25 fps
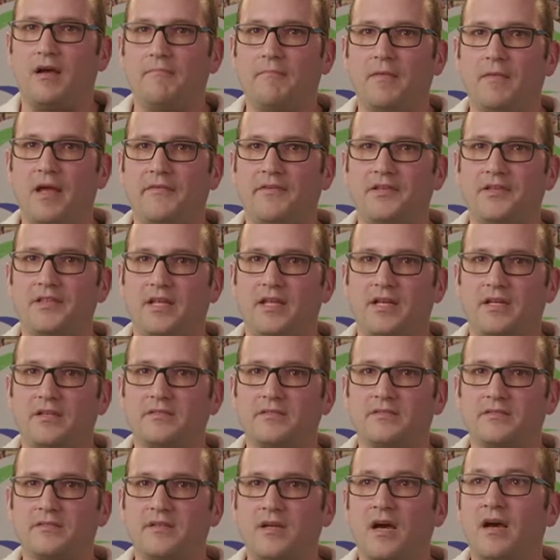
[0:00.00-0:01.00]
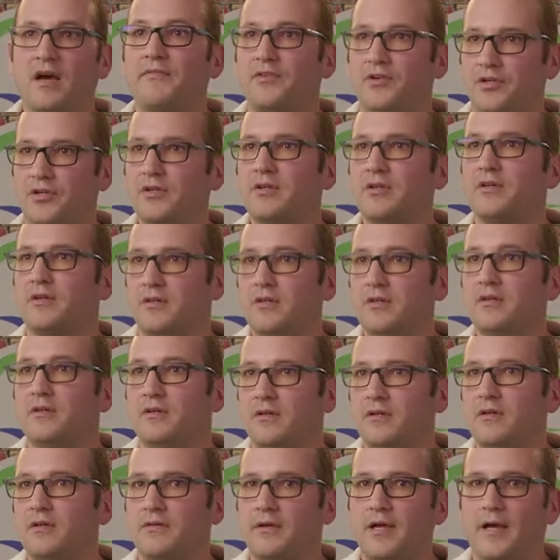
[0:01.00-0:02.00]
everything's covered
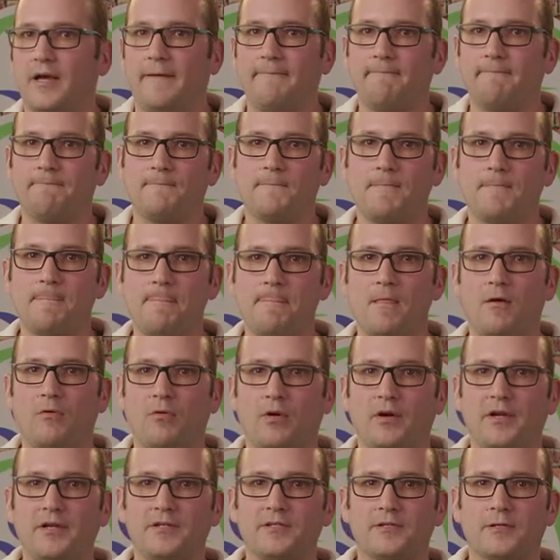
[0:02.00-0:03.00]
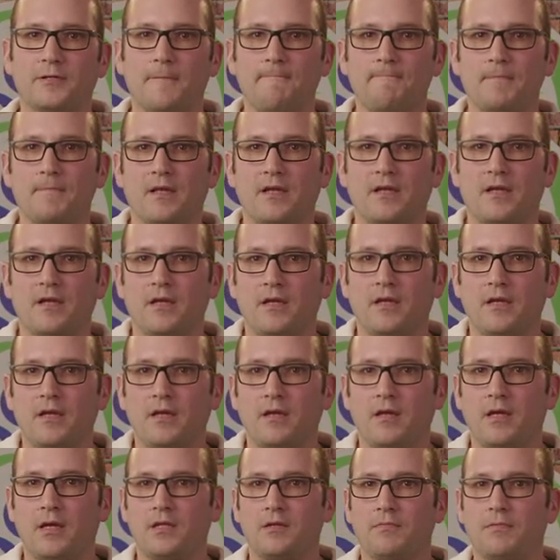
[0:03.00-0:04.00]
okay no worries
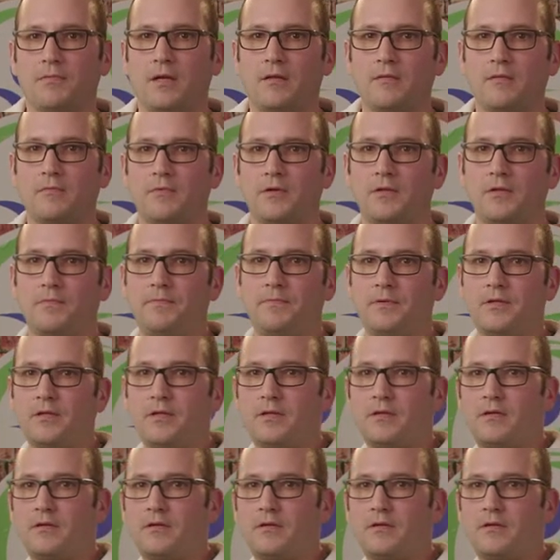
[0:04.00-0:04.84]
with billing